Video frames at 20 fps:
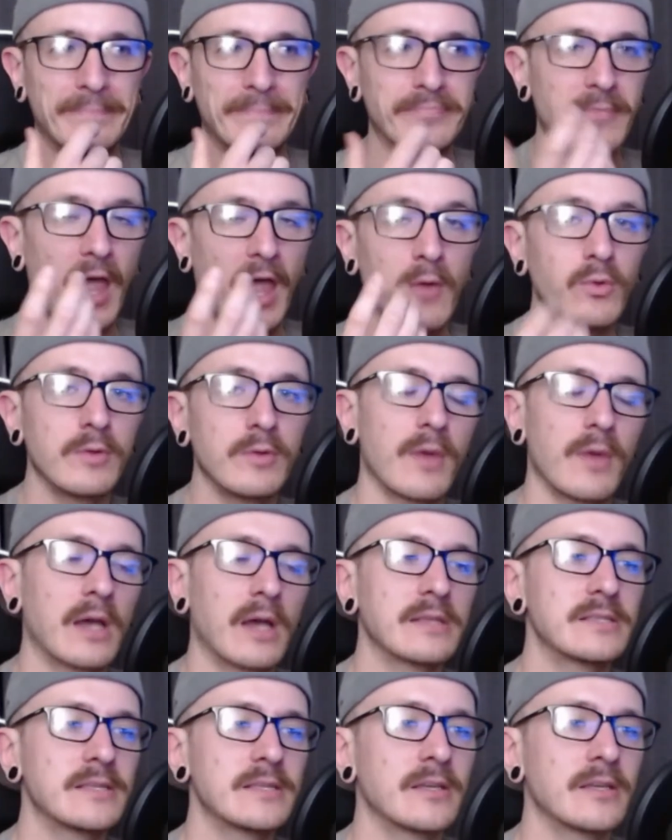I wouldn't
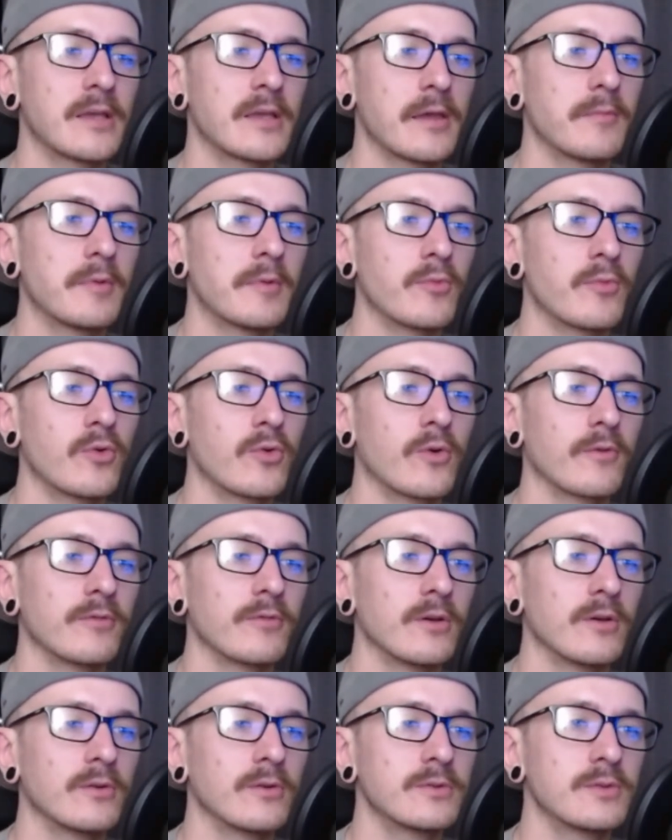mind seeing him in more of
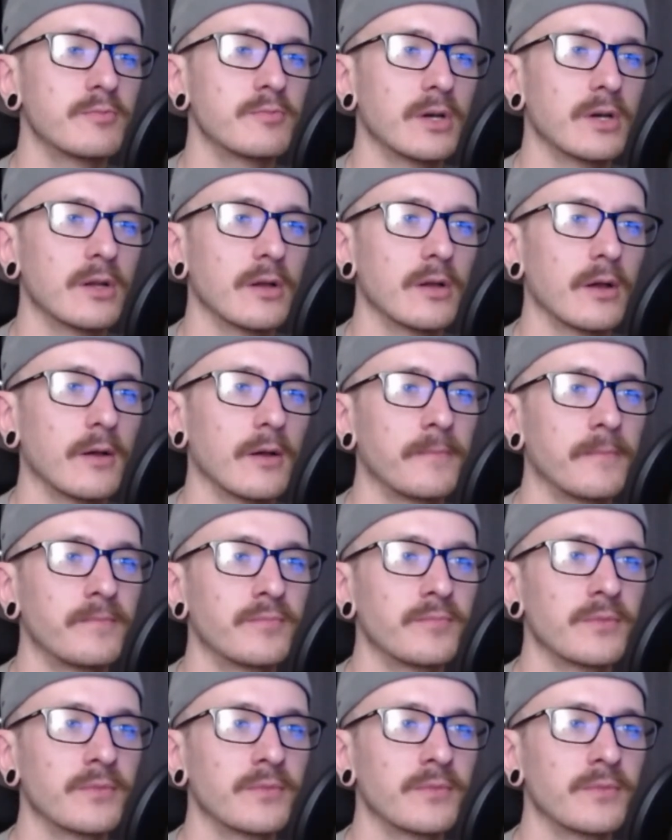those, but